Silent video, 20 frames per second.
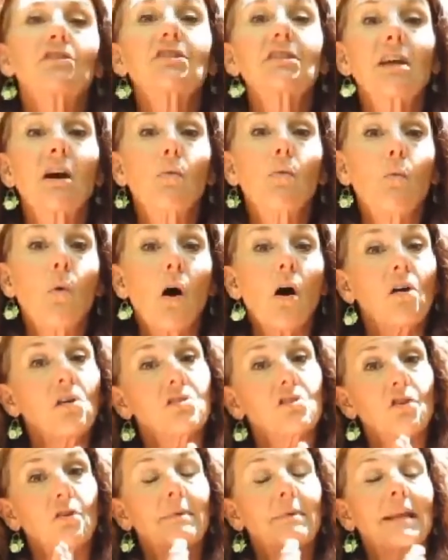cell
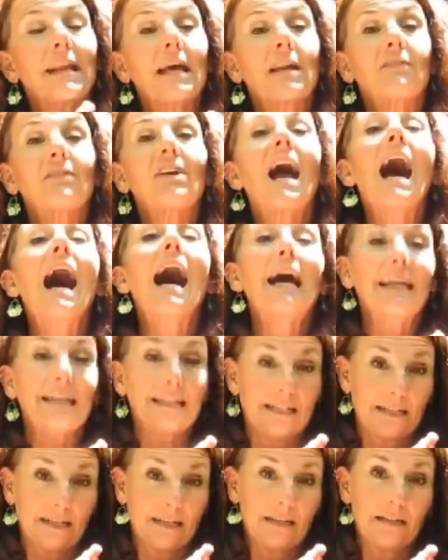walls are made out of
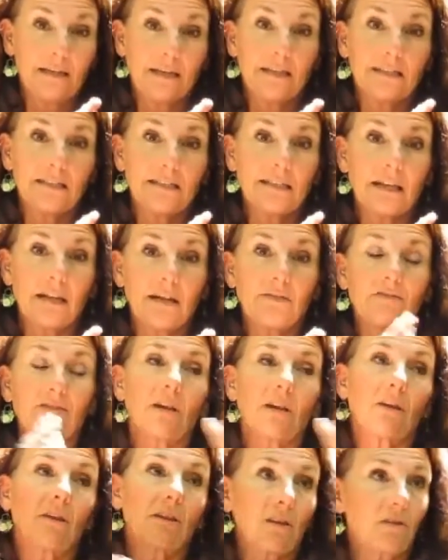chitin instead of
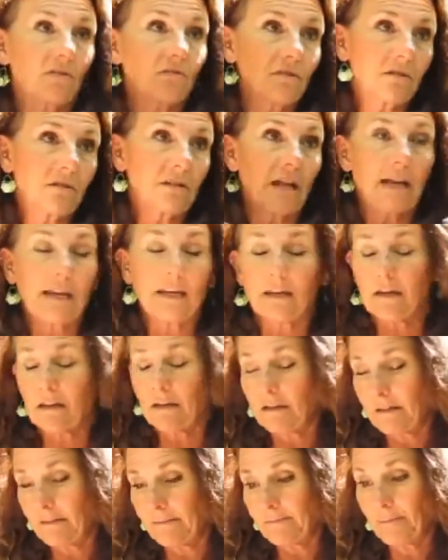cellulose like
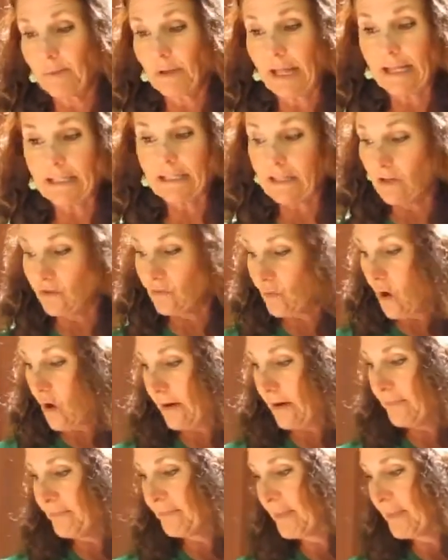um, plant cells are.